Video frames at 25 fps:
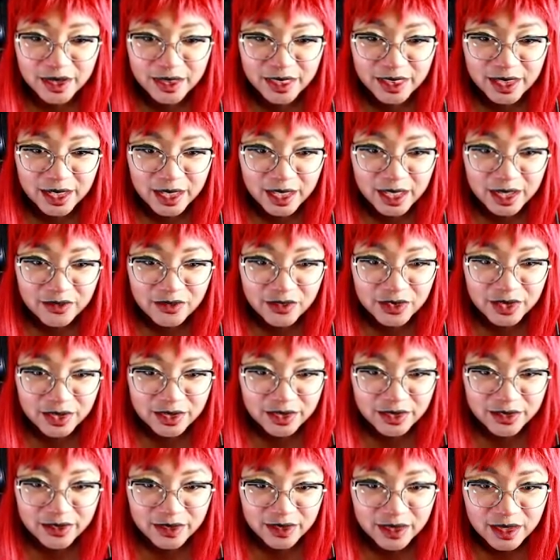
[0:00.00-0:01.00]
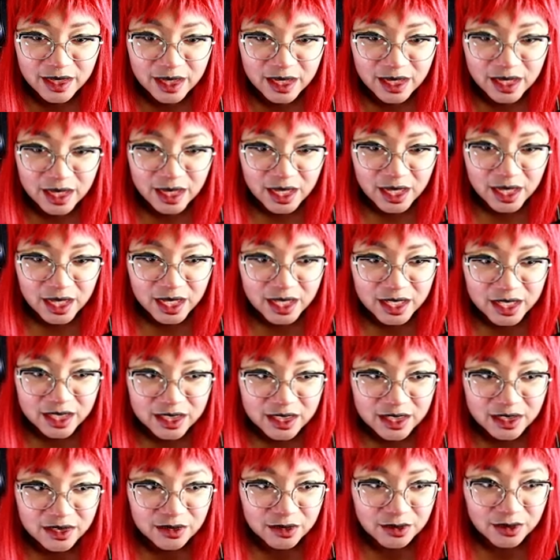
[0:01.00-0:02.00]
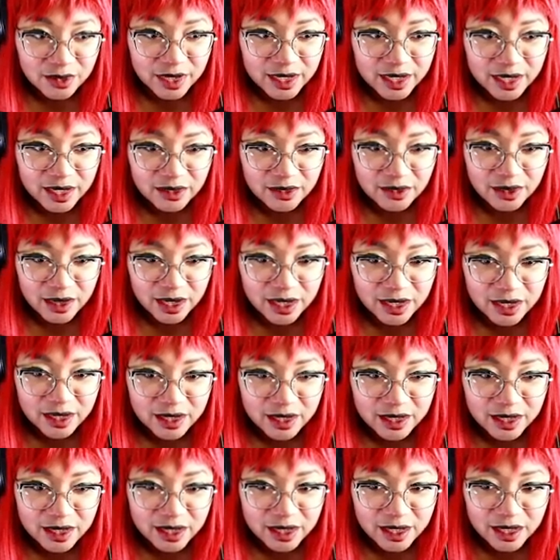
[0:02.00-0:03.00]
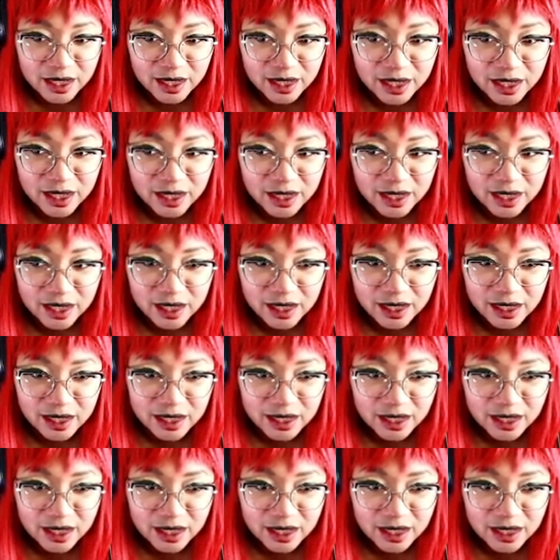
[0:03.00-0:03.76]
all the levers? He's just running around in here.